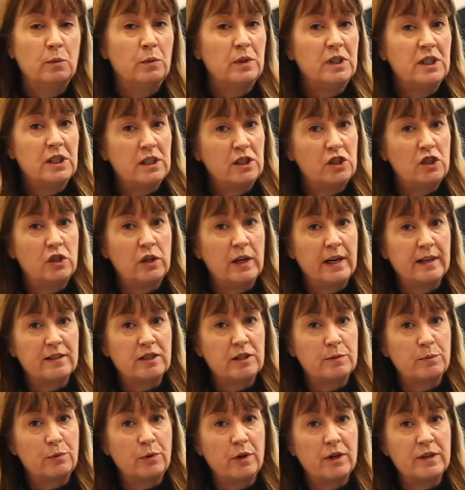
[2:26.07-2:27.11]
We teach you how
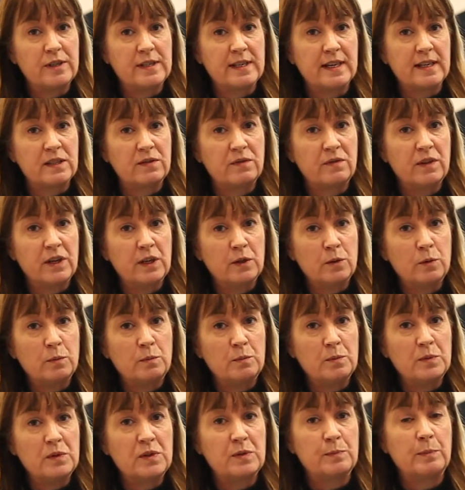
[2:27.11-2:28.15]
to process
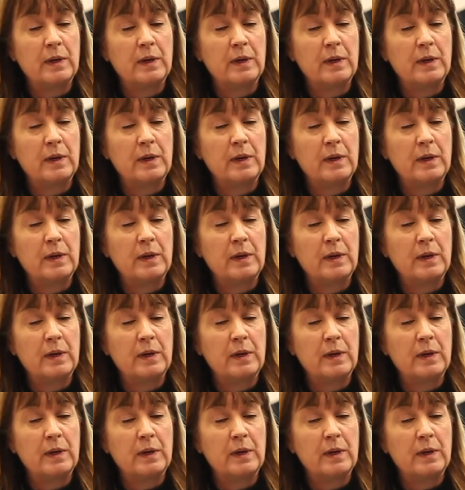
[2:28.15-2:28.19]
films,